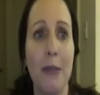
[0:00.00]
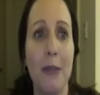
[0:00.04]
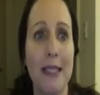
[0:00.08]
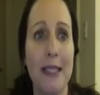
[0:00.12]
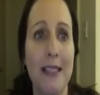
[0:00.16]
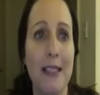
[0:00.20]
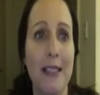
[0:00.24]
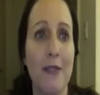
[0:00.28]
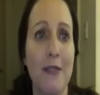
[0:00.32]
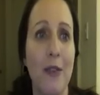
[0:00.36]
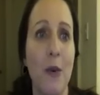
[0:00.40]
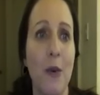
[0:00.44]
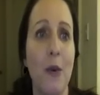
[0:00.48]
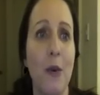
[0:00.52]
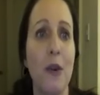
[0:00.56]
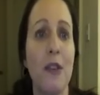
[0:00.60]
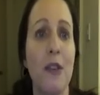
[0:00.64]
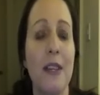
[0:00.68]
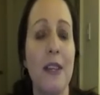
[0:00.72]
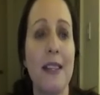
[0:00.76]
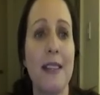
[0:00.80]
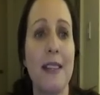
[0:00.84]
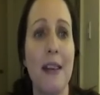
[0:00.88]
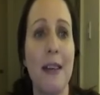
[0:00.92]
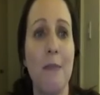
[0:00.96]
business for
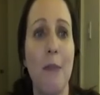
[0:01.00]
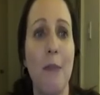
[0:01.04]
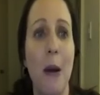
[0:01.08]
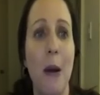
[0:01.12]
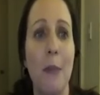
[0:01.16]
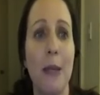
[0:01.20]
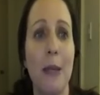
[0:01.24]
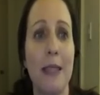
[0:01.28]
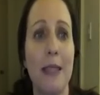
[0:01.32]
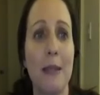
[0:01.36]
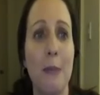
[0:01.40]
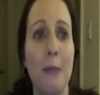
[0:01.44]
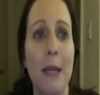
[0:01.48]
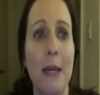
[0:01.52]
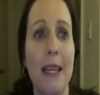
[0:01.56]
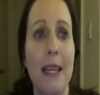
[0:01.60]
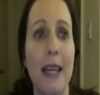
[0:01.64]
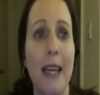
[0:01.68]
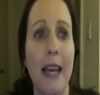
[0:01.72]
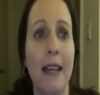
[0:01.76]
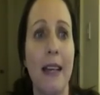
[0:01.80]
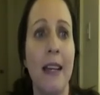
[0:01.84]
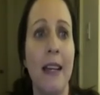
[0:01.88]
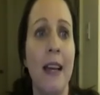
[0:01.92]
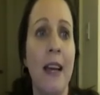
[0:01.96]
authors, and public
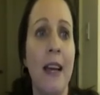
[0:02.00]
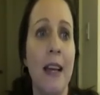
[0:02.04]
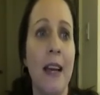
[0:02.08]
speaking.